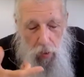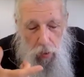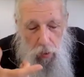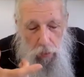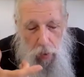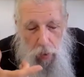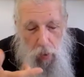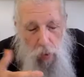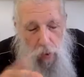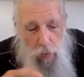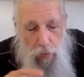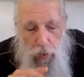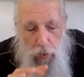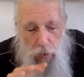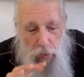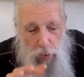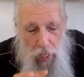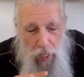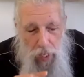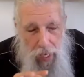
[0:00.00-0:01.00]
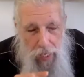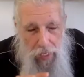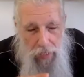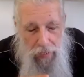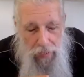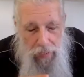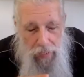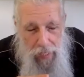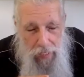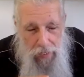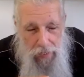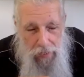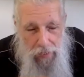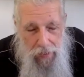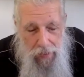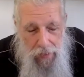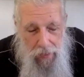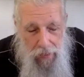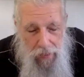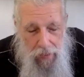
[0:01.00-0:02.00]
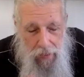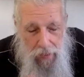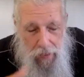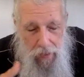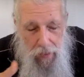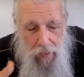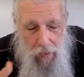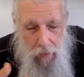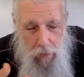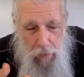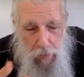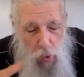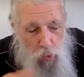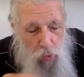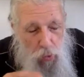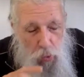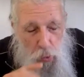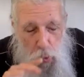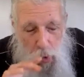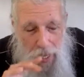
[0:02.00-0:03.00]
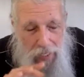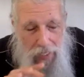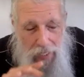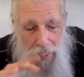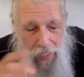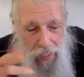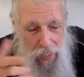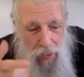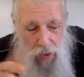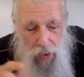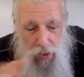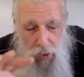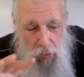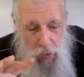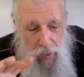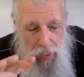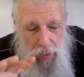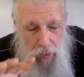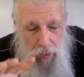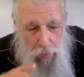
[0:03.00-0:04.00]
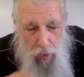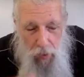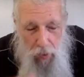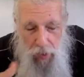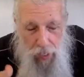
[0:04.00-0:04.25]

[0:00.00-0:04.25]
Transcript: But when we realize that both waking and dream are